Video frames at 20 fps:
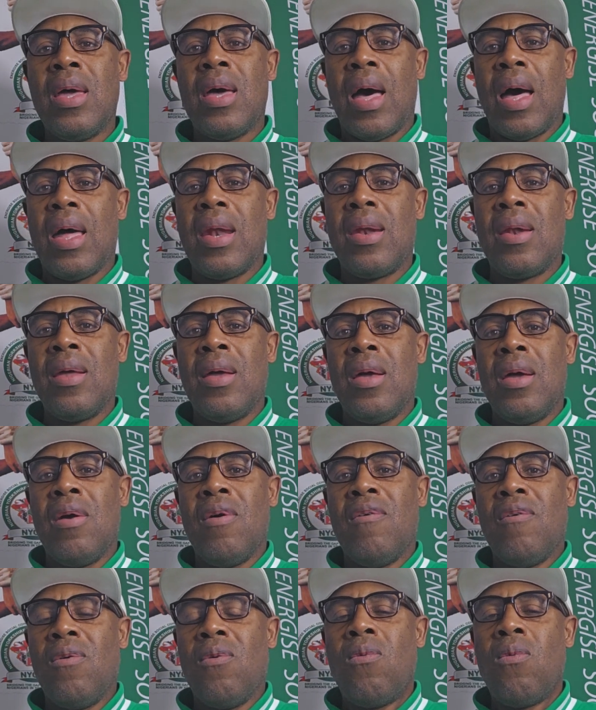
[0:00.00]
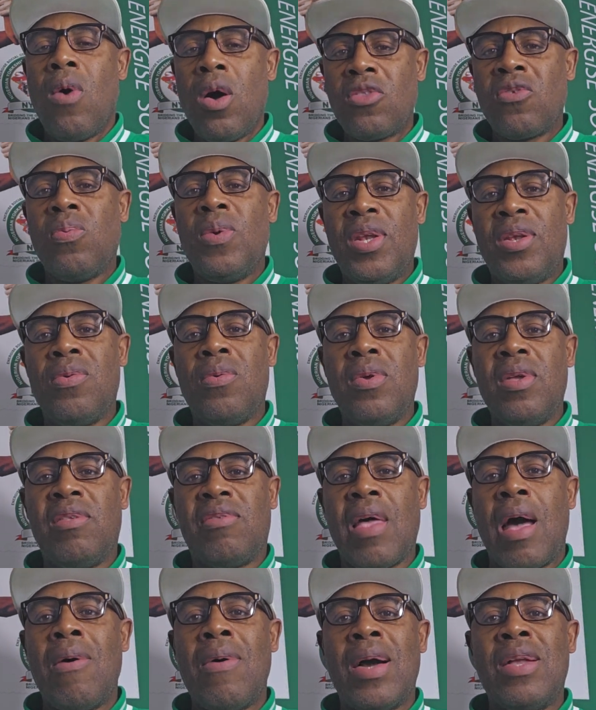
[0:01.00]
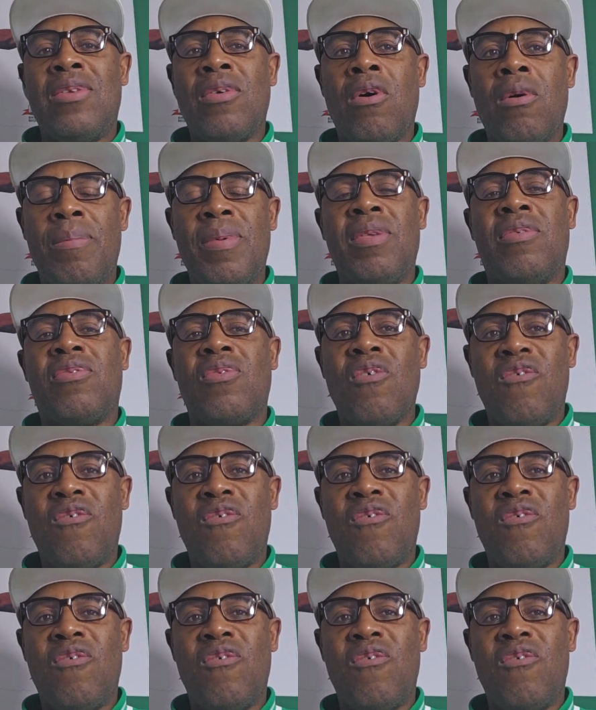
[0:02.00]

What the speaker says: And what we do is our job is